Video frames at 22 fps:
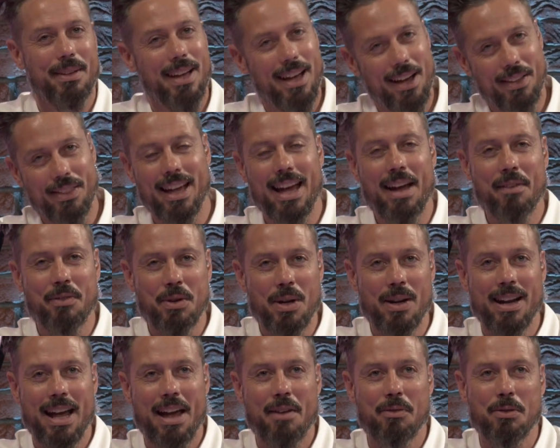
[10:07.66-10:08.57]

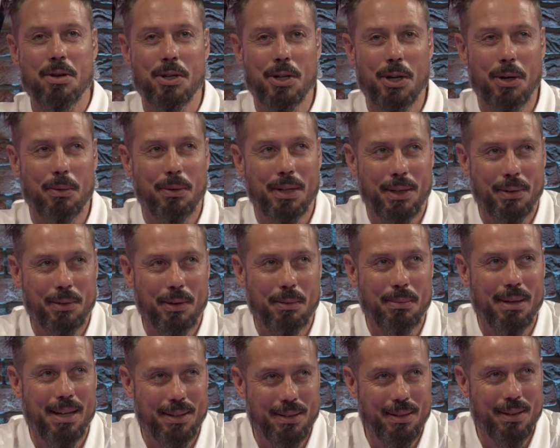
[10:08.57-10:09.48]
everyone got what
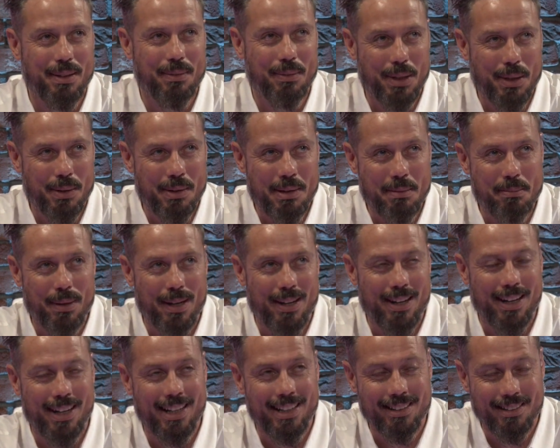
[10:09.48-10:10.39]
you're
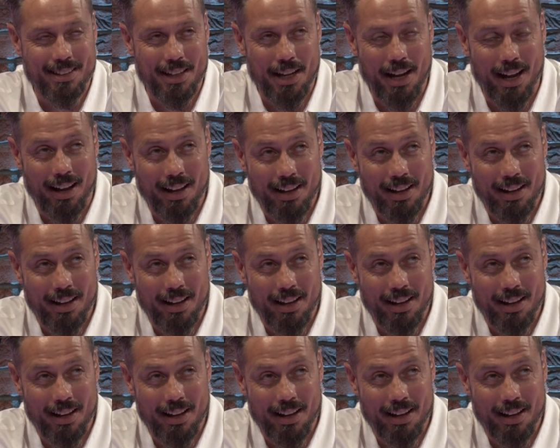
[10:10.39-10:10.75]
implying. Yeah.